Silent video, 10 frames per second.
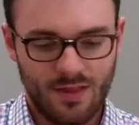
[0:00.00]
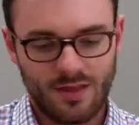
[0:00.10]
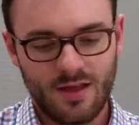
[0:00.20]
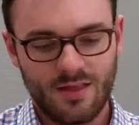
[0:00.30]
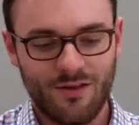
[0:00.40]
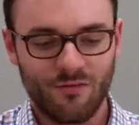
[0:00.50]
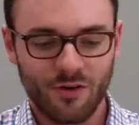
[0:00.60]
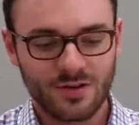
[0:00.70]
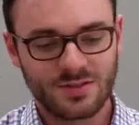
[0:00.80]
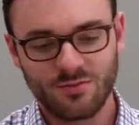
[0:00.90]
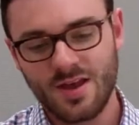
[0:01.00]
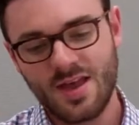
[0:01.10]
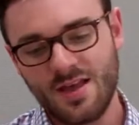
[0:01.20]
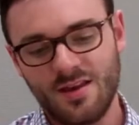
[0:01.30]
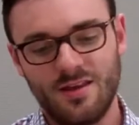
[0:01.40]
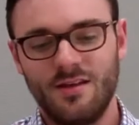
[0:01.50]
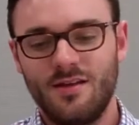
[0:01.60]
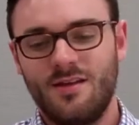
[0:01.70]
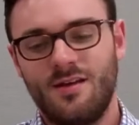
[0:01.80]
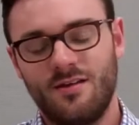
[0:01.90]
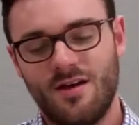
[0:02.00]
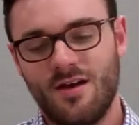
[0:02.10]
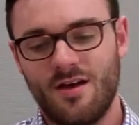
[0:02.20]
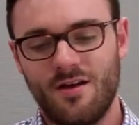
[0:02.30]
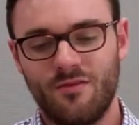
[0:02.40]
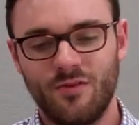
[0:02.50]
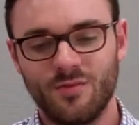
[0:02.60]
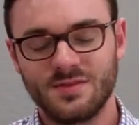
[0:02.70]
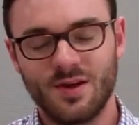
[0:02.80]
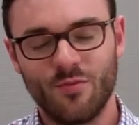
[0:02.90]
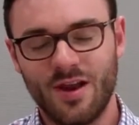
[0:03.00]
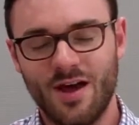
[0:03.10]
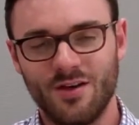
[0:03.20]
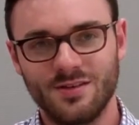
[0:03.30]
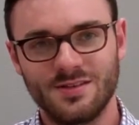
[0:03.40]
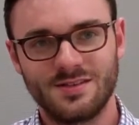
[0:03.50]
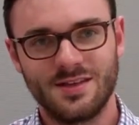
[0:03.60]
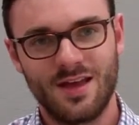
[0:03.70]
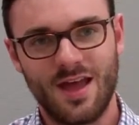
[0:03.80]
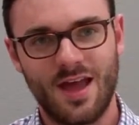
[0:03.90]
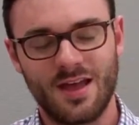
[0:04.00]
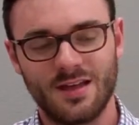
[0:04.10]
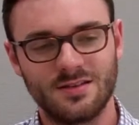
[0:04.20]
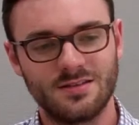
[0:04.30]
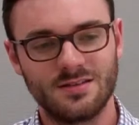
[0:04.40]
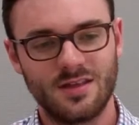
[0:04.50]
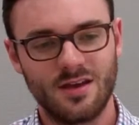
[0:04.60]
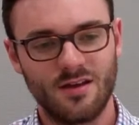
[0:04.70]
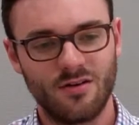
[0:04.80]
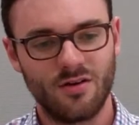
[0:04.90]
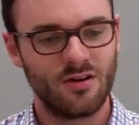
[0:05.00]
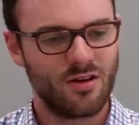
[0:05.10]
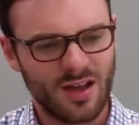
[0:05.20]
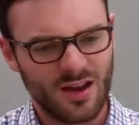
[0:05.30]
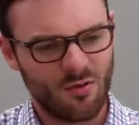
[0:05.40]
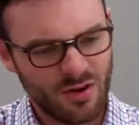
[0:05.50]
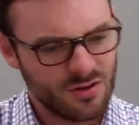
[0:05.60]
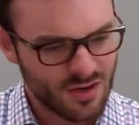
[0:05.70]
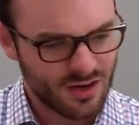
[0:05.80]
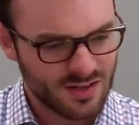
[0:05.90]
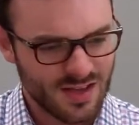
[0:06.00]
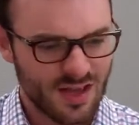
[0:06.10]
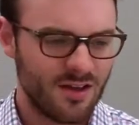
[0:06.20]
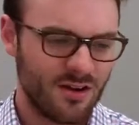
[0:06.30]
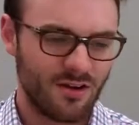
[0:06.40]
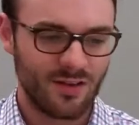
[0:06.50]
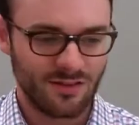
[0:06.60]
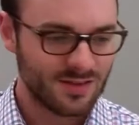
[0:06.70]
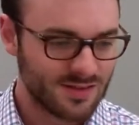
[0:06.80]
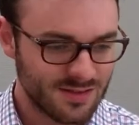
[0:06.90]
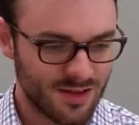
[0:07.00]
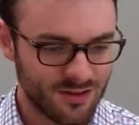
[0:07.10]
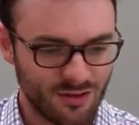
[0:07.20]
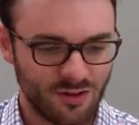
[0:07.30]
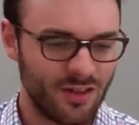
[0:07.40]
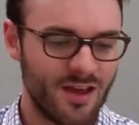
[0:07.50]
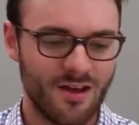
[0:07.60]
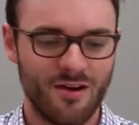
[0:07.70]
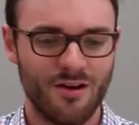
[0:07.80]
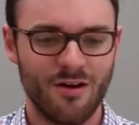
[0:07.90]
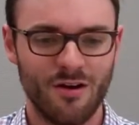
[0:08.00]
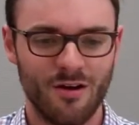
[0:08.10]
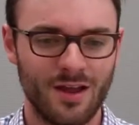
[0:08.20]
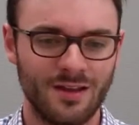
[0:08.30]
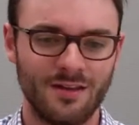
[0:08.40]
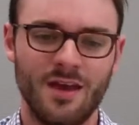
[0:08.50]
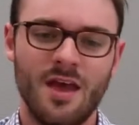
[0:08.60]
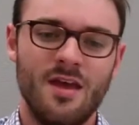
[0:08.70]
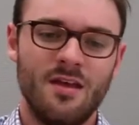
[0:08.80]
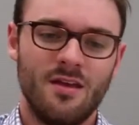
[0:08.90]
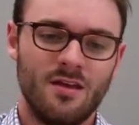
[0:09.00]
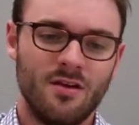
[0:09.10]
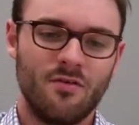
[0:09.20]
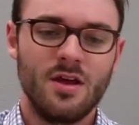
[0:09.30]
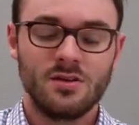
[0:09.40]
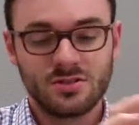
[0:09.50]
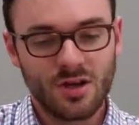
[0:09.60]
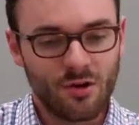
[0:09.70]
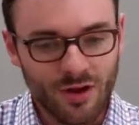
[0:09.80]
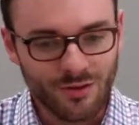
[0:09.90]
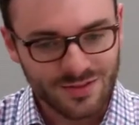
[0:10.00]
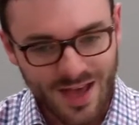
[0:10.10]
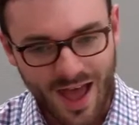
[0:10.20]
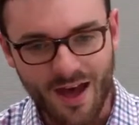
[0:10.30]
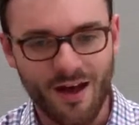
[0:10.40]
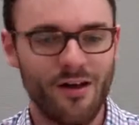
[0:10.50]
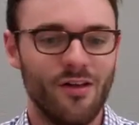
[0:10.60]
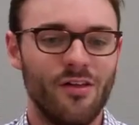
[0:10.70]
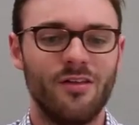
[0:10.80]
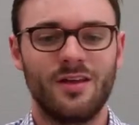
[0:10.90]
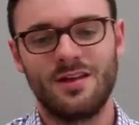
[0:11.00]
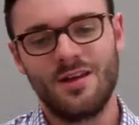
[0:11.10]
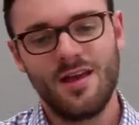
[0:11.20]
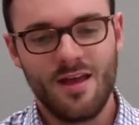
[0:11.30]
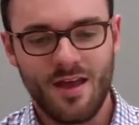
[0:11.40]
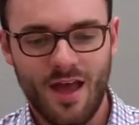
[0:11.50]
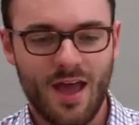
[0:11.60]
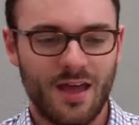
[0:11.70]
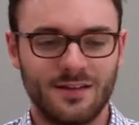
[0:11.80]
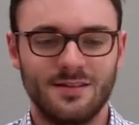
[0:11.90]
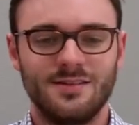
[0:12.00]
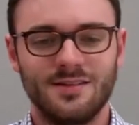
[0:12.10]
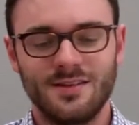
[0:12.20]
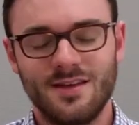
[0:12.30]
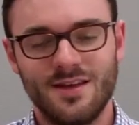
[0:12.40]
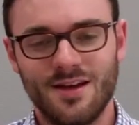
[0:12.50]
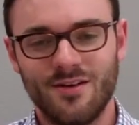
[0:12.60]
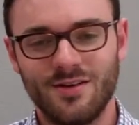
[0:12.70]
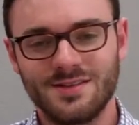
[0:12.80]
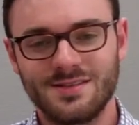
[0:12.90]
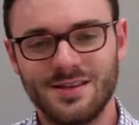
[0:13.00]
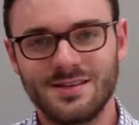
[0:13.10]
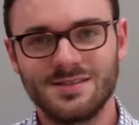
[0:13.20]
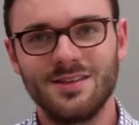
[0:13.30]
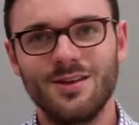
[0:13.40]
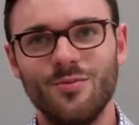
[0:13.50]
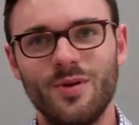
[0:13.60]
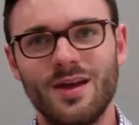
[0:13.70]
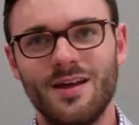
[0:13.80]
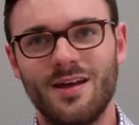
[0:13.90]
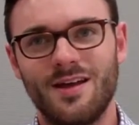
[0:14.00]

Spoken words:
get that first read from someone else, and they go, okay, now what are you trying to say here? Like, this is unclear, and, show, don't tell, and it's a little bit,